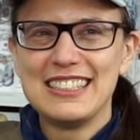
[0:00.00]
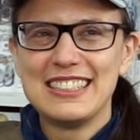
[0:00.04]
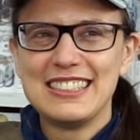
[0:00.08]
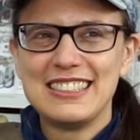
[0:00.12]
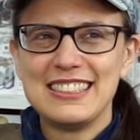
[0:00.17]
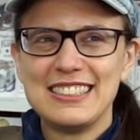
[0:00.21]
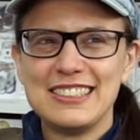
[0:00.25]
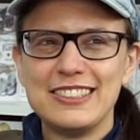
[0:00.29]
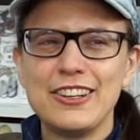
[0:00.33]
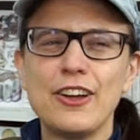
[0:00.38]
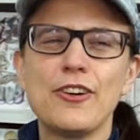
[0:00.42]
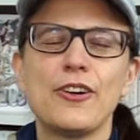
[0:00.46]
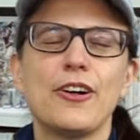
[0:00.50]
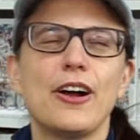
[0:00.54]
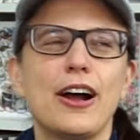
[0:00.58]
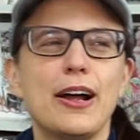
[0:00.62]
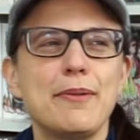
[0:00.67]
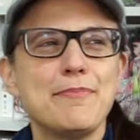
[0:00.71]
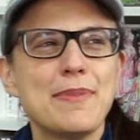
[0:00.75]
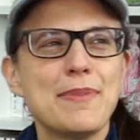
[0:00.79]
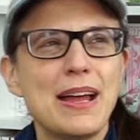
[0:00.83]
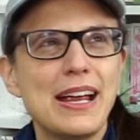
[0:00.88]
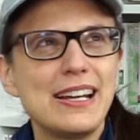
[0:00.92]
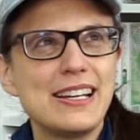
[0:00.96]
No, I
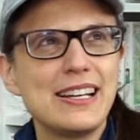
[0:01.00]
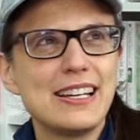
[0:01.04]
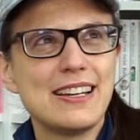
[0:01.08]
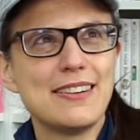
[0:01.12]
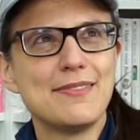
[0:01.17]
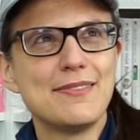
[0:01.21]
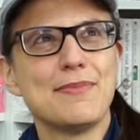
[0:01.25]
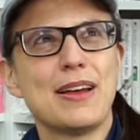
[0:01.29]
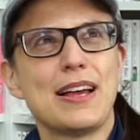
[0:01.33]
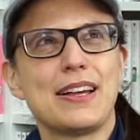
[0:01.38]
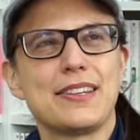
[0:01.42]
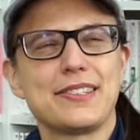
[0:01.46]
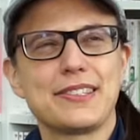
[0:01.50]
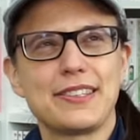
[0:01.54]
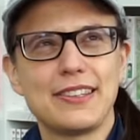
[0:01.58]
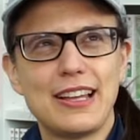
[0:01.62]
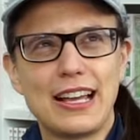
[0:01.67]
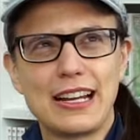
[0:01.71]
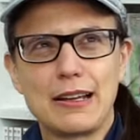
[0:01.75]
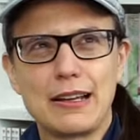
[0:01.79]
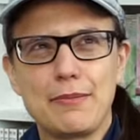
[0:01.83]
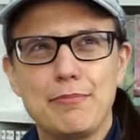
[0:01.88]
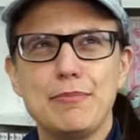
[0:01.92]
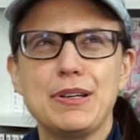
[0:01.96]
made him as like
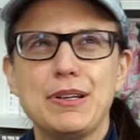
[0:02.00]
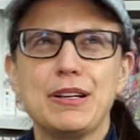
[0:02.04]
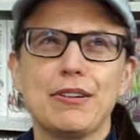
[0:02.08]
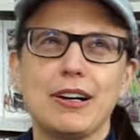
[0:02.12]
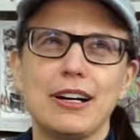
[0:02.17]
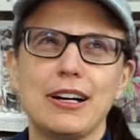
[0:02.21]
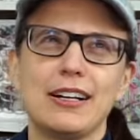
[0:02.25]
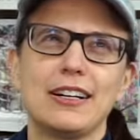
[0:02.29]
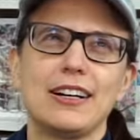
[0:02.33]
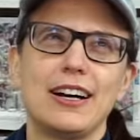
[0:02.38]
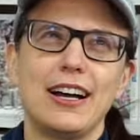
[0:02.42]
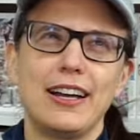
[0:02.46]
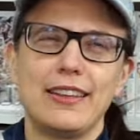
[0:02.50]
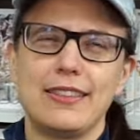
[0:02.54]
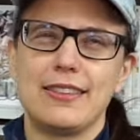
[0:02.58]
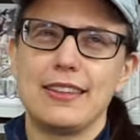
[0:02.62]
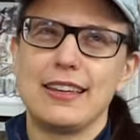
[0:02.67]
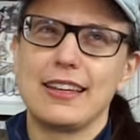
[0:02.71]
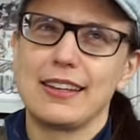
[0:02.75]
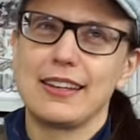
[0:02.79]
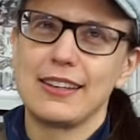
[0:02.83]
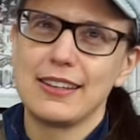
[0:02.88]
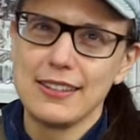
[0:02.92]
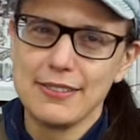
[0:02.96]
a mirror, I
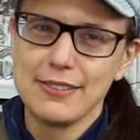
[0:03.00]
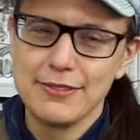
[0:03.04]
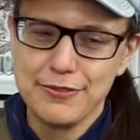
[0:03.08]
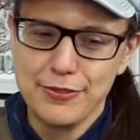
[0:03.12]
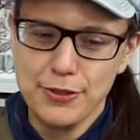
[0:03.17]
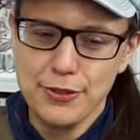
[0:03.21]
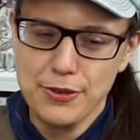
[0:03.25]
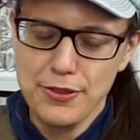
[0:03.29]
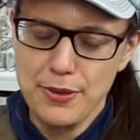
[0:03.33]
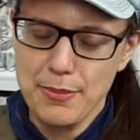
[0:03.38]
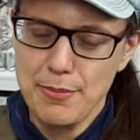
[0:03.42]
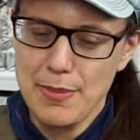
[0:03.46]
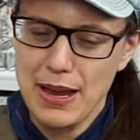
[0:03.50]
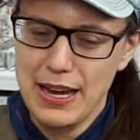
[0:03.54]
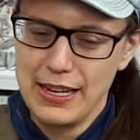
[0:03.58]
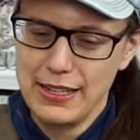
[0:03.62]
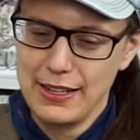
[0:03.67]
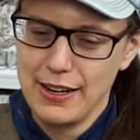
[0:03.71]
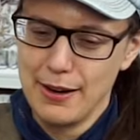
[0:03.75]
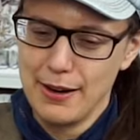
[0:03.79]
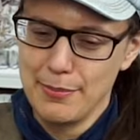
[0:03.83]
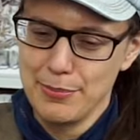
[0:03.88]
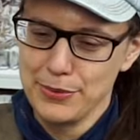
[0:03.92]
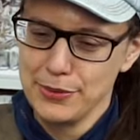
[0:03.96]
think, for the main
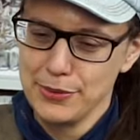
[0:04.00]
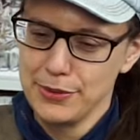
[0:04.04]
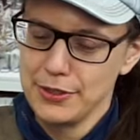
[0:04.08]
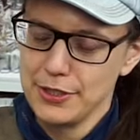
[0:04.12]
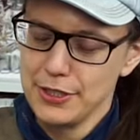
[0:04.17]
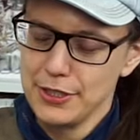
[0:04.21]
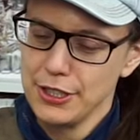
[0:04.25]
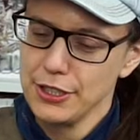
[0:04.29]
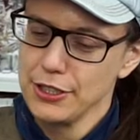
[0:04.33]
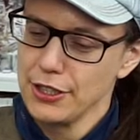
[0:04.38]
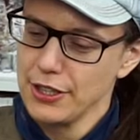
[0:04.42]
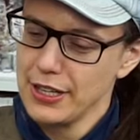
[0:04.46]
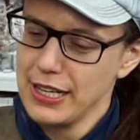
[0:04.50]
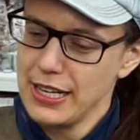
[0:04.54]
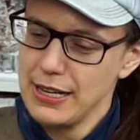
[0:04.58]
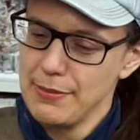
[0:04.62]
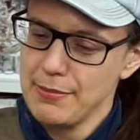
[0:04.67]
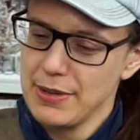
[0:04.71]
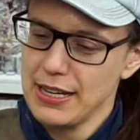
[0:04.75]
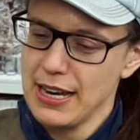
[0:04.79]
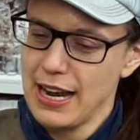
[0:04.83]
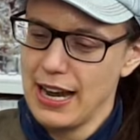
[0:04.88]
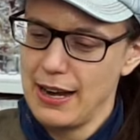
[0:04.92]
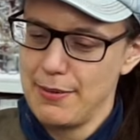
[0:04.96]
couple. You know, him
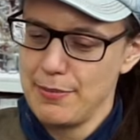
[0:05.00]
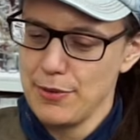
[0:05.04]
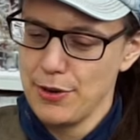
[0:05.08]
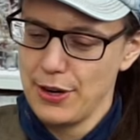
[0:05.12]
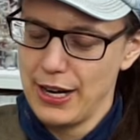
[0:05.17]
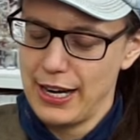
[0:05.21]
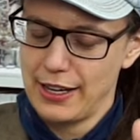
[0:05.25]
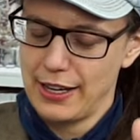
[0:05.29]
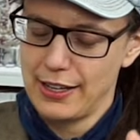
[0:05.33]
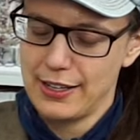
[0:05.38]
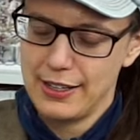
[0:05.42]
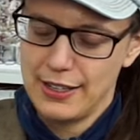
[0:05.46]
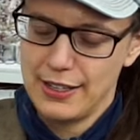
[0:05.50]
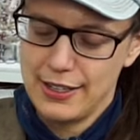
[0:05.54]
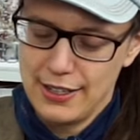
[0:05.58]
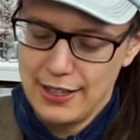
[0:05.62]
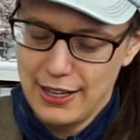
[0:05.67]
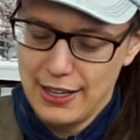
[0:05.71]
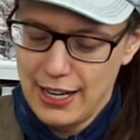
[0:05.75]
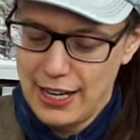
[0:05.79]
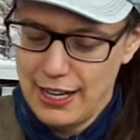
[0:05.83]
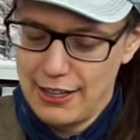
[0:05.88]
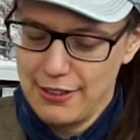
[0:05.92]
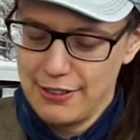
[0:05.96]
and Aymeric
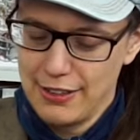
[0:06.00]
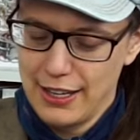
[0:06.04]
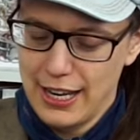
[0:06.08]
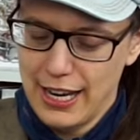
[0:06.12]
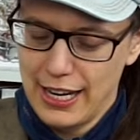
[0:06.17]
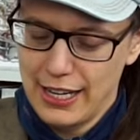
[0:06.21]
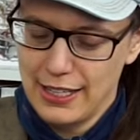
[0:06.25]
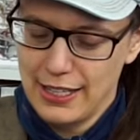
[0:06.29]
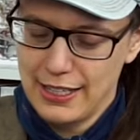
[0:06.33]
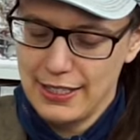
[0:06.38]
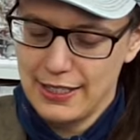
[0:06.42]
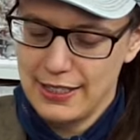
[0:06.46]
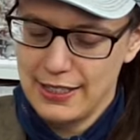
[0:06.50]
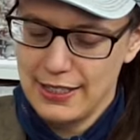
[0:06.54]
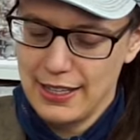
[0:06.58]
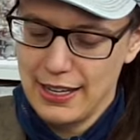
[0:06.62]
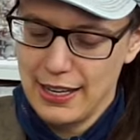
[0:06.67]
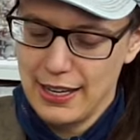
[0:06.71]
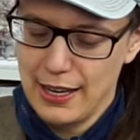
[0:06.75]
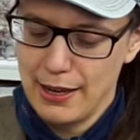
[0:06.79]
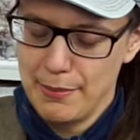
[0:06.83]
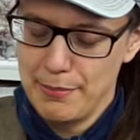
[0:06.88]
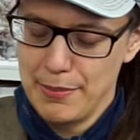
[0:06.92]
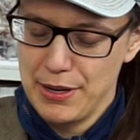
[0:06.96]
are like
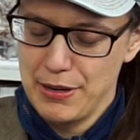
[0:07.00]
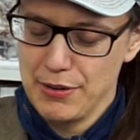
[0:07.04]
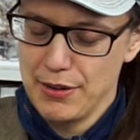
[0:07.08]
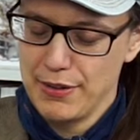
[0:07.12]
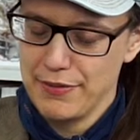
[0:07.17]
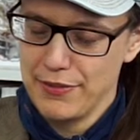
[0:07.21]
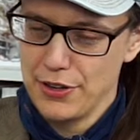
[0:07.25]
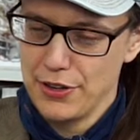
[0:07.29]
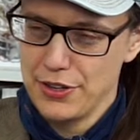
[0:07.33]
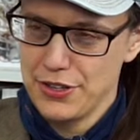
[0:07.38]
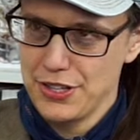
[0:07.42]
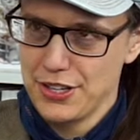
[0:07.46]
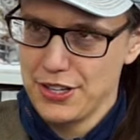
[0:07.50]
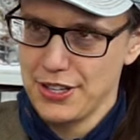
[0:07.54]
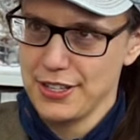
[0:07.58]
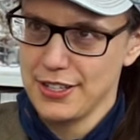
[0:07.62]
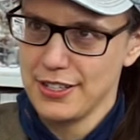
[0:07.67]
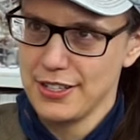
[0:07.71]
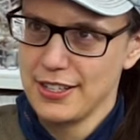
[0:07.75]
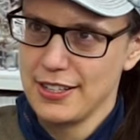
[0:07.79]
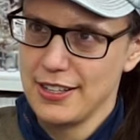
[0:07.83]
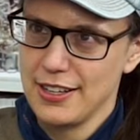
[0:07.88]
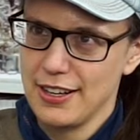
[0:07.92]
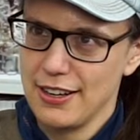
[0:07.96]
a mirror version
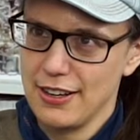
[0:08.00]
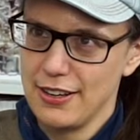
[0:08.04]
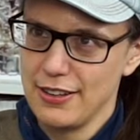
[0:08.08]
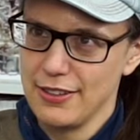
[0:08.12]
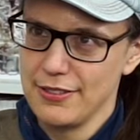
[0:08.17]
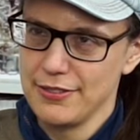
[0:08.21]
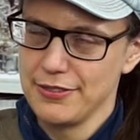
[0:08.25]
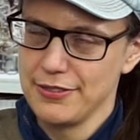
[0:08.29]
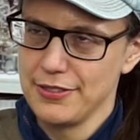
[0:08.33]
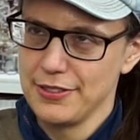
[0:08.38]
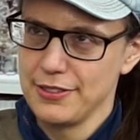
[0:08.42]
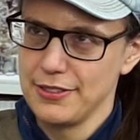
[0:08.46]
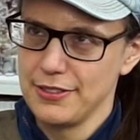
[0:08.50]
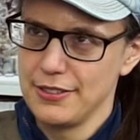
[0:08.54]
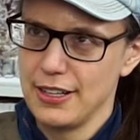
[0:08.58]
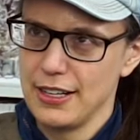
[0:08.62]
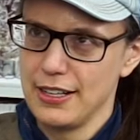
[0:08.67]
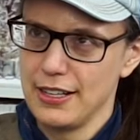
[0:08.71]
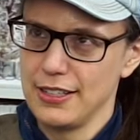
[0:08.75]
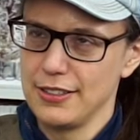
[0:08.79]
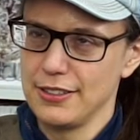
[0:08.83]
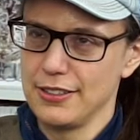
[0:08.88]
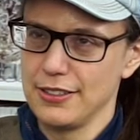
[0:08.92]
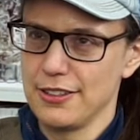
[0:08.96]
of
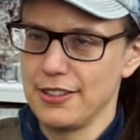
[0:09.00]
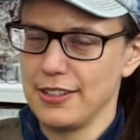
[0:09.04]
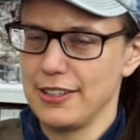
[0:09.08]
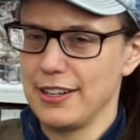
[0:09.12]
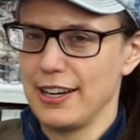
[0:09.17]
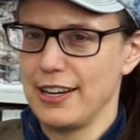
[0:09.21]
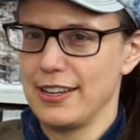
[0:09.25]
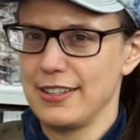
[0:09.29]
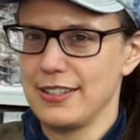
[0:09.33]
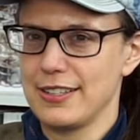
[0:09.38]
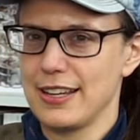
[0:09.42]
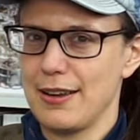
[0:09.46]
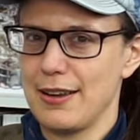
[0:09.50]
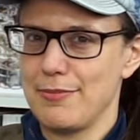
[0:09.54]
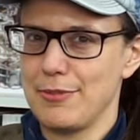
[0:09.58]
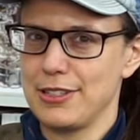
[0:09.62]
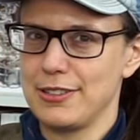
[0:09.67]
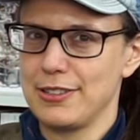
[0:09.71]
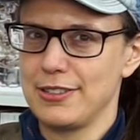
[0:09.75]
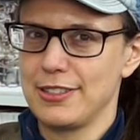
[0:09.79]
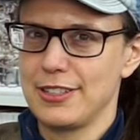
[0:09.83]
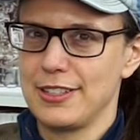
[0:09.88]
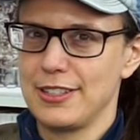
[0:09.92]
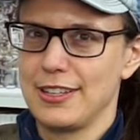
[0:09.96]
Laura and Damon.
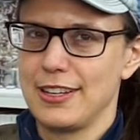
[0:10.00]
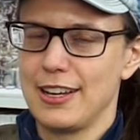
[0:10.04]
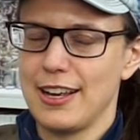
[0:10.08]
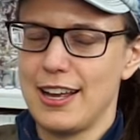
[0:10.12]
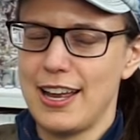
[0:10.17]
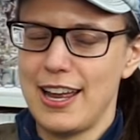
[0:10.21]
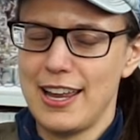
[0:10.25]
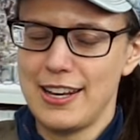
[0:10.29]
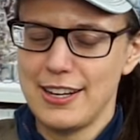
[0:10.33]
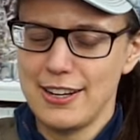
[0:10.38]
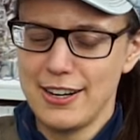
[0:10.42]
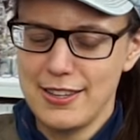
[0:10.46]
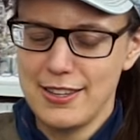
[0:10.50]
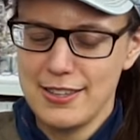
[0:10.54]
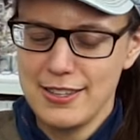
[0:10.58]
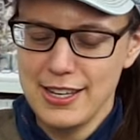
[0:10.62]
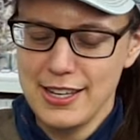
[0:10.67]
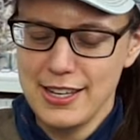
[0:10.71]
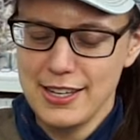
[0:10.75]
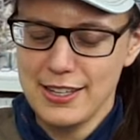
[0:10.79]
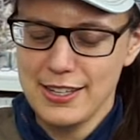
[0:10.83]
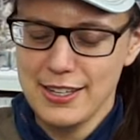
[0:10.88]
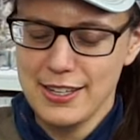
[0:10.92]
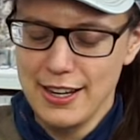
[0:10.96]
And I
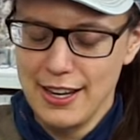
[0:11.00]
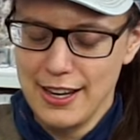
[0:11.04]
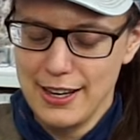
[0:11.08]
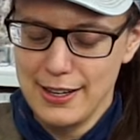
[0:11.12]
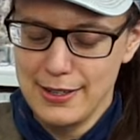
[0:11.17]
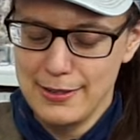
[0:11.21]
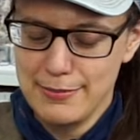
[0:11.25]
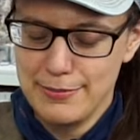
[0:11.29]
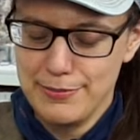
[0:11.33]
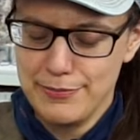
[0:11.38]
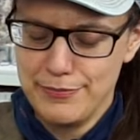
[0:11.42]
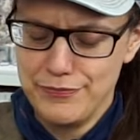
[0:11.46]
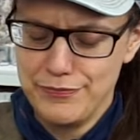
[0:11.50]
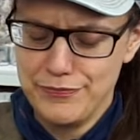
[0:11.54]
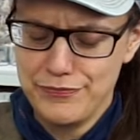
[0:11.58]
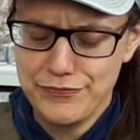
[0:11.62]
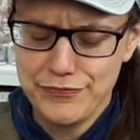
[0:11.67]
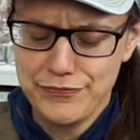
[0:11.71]
think, you